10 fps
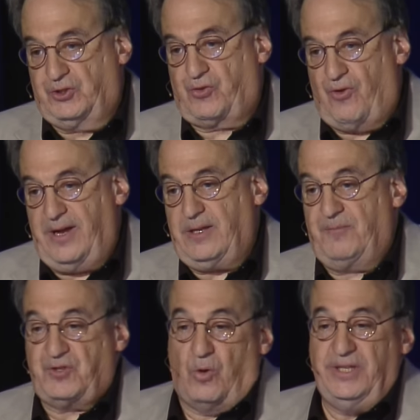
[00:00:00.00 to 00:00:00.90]

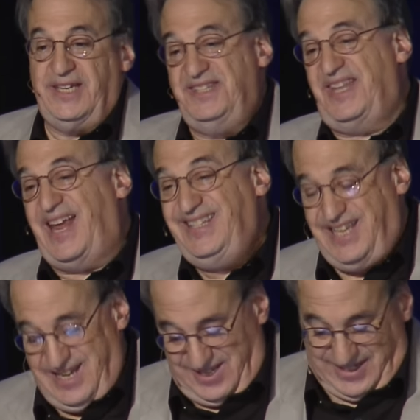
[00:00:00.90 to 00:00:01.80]
triumphs only in
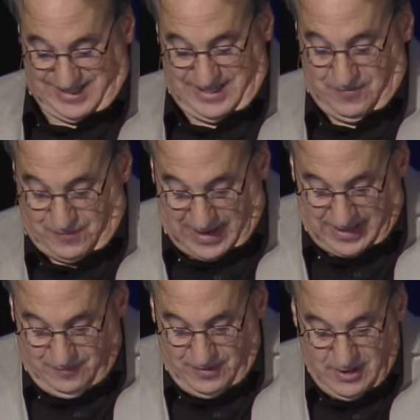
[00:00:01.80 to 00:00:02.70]

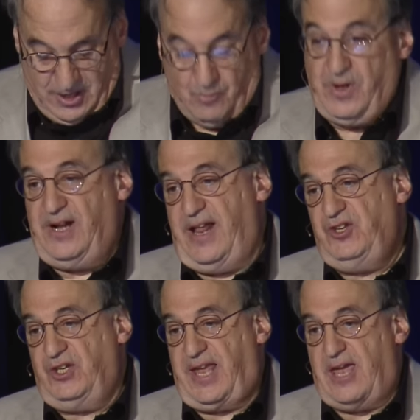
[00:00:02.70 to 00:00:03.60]
1965, when an
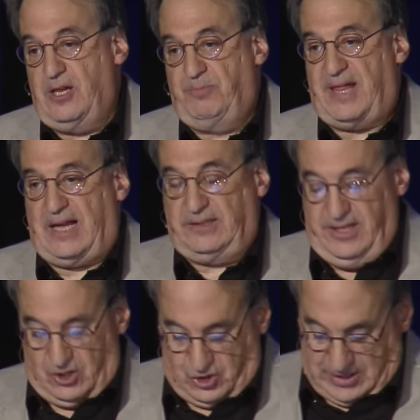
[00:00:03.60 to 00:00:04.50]
educated black
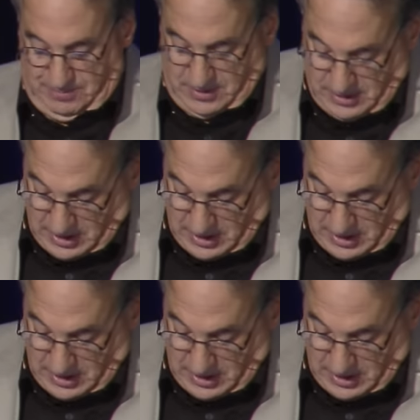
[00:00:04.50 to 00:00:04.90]
leadership,